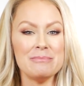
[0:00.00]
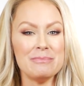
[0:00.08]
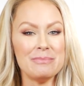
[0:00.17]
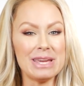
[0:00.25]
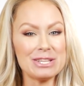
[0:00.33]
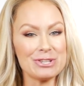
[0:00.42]

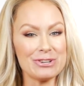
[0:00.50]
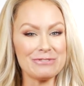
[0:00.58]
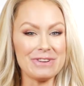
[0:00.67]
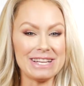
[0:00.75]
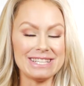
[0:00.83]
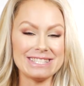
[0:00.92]
Make sure to
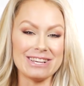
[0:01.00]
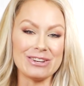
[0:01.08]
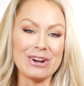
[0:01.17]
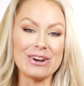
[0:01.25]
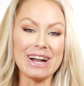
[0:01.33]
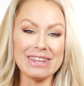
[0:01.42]
find us
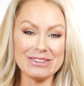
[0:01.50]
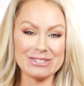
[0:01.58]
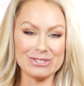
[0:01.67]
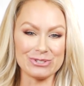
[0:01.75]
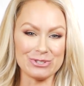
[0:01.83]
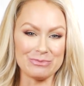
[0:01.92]
on our other
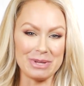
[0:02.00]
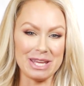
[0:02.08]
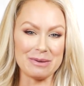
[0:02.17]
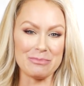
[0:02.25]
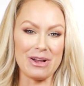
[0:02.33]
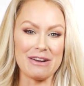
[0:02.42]
social
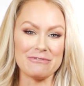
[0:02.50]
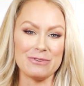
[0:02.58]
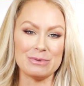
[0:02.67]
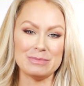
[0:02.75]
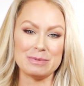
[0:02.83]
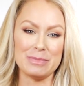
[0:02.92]
media
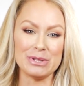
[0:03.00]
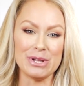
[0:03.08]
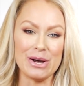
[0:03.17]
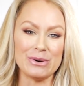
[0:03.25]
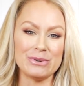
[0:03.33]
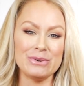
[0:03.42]
platforms
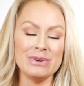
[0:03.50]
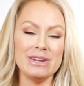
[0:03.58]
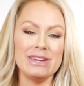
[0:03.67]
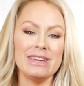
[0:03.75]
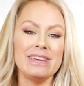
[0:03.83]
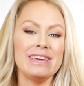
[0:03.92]
below
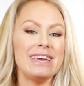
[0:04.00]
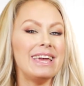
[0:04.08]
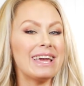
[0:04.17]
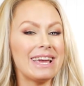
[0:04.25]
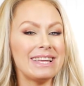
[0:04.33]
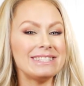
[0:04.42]

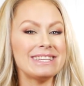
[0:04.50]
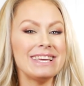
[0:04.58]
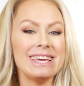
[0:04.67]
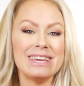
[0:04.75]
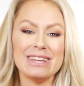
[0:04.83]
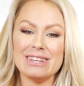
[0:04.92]
and
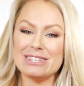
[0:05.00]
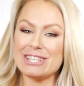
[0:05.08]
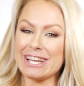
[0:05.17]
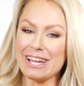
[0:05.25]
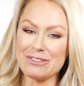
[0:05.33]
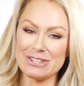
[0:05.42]

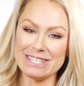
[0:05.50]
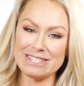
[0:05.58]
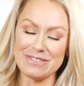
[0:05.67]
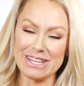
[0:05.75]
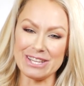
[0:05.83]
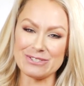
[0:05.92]
check out
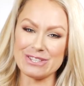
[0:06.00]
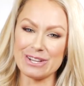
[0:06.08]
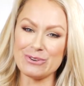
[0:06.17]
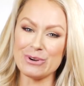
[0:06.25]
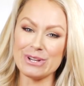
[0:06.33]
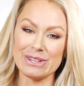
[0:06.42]
these videos
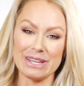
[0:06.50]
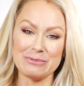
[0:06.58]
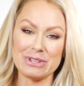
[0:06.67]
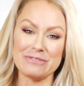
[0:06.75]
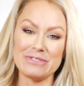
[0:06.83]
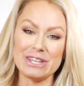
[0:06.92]
that correlate
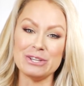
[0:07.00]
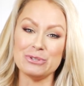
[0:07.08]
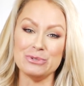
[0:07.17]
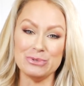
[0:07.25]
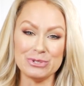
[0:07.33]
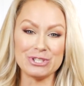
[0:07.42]
with the video
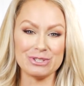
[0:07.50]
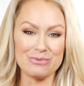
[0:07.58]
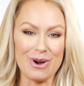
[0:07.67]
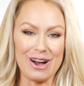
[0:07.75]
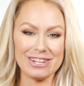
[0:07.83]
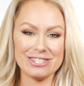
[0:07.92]
you just
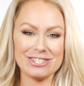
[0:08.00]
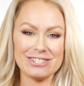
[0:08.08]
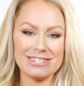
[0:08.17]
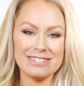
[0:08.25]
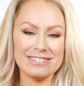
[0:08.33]
watched.